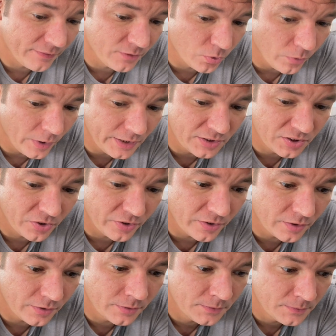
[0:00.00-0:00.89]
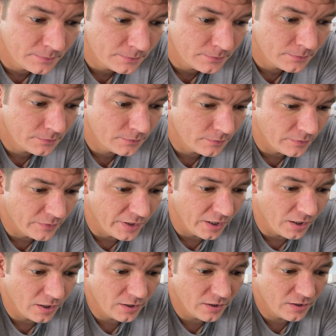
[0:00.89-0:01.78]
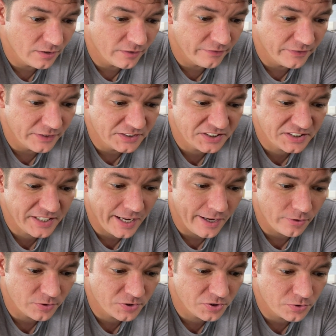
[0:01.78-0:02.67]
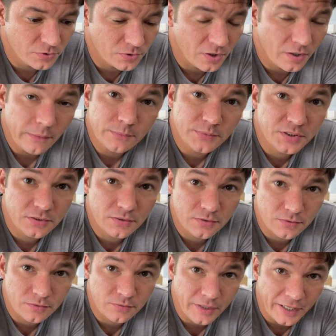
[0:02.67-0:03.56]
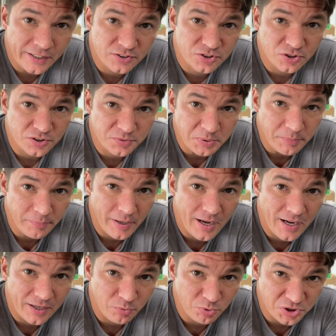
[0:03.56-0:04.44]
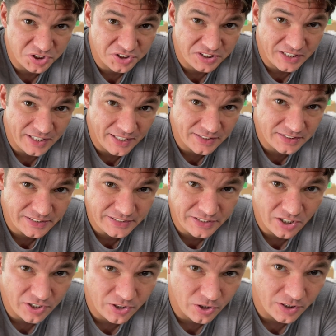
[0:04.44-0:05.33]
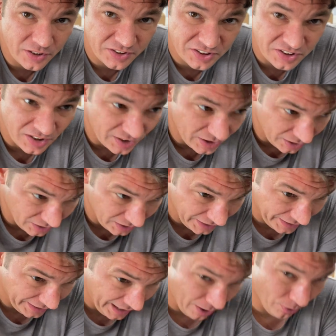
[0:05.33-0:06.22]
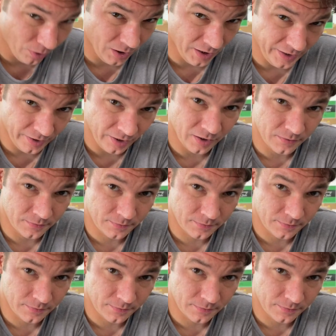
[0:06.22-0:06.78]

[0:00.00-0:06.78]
wait until the Area Defense Counsel comes, answers me back, which is at eighteen hundred. It's literally an hour later.